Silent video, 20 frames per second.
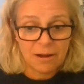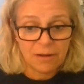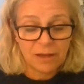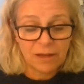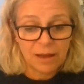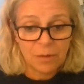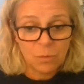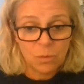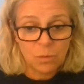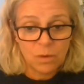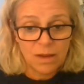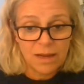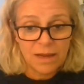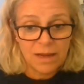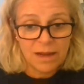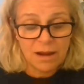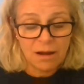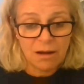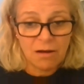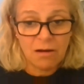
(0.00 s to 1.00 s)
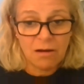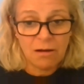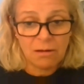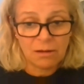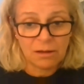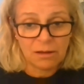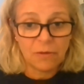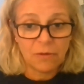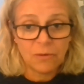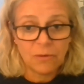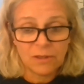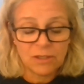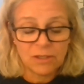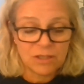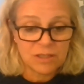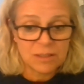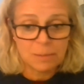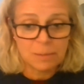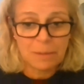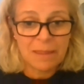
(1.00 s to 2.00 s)
okay, we are going
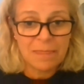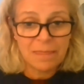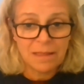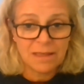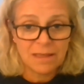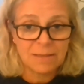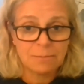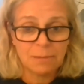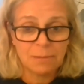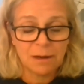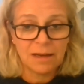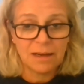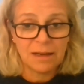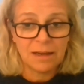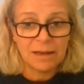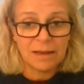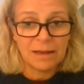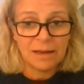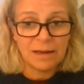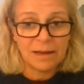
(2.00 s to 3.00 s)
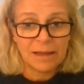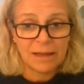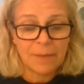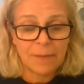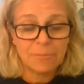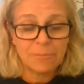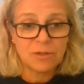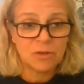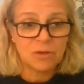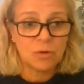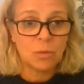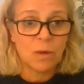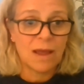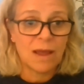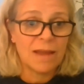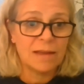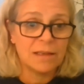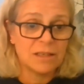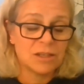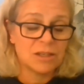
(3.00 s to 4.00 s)
to spend this money in a capital
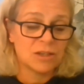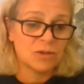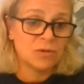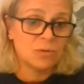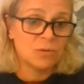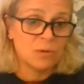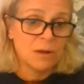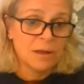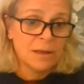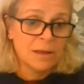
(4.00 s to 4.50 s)
way to